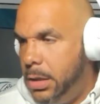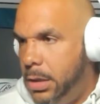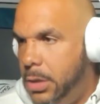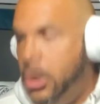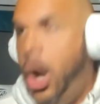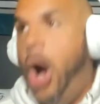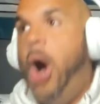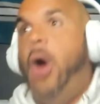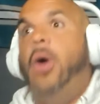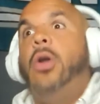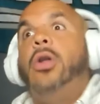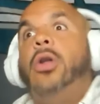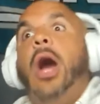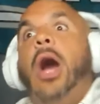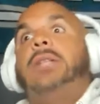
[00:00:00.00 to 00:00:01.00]
no,
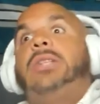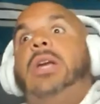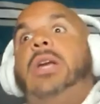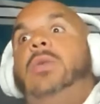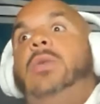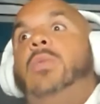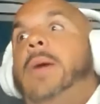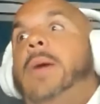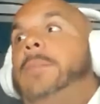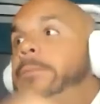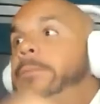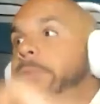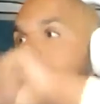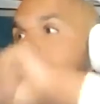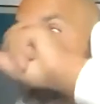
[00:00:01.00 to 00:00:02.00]
I'll tell you one.
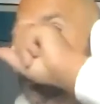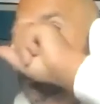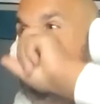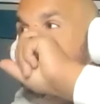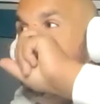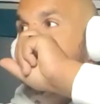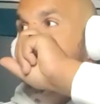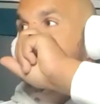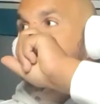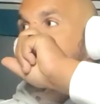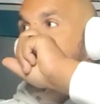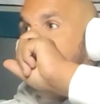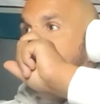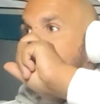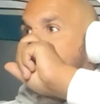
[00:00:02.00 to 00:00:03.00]
I think
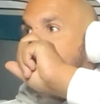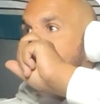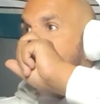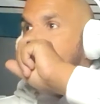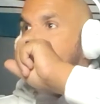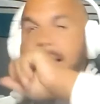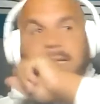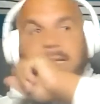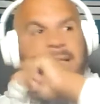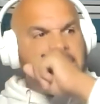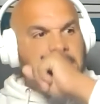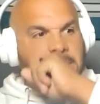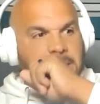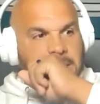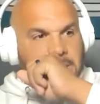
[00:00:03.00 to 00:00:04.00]
it was called The Last
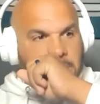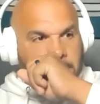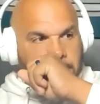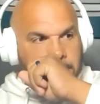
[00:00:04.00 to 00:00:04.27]
Exorcism.